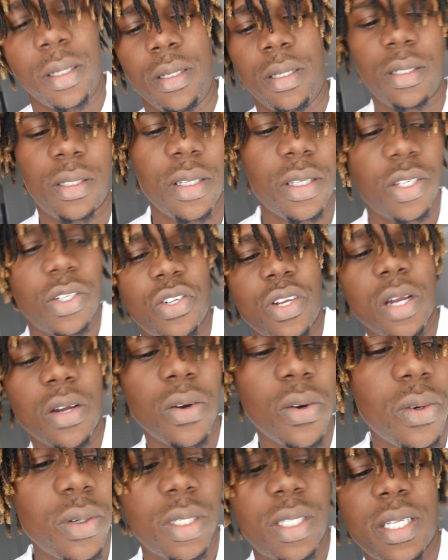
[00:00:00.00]
strong
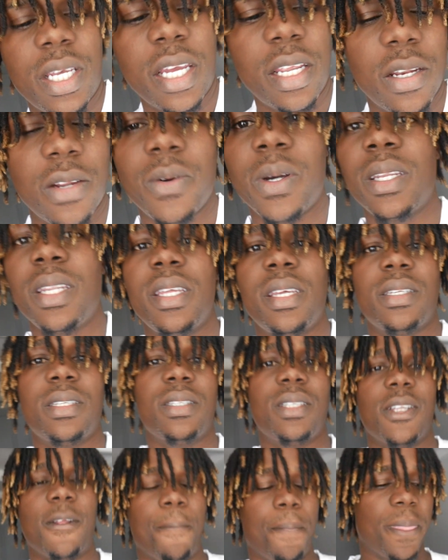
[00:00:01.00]
outside
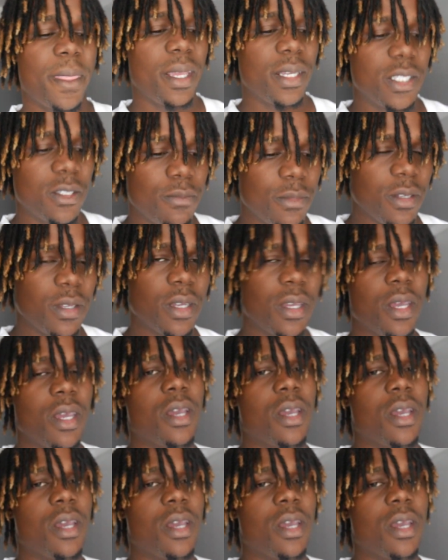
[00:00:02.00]
nowadays. You see me?